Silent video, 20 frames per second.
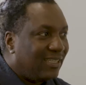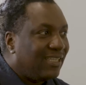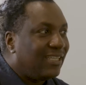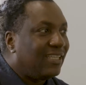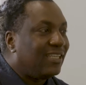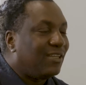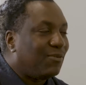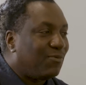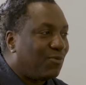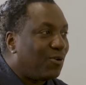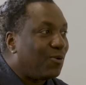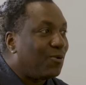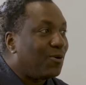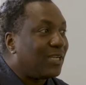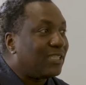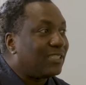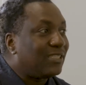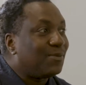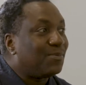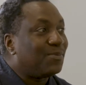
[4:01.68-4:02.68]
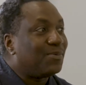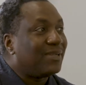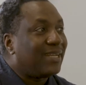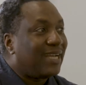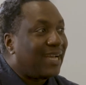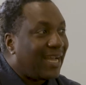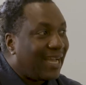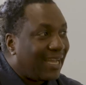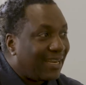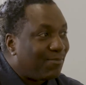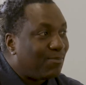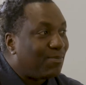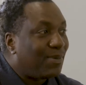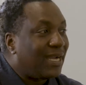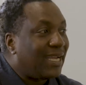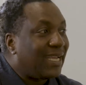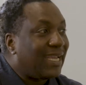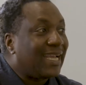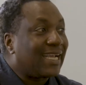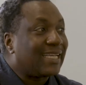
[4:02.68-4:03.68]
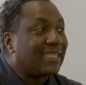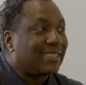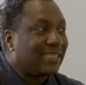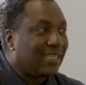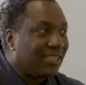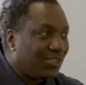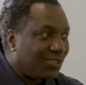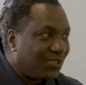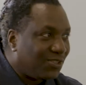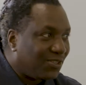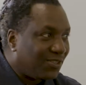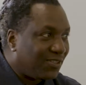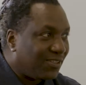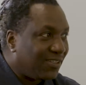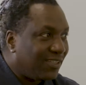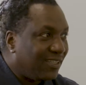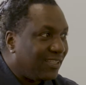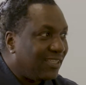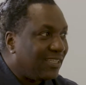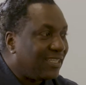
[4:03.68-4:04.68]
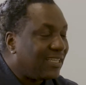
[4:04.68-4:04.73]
in the followership and by extension,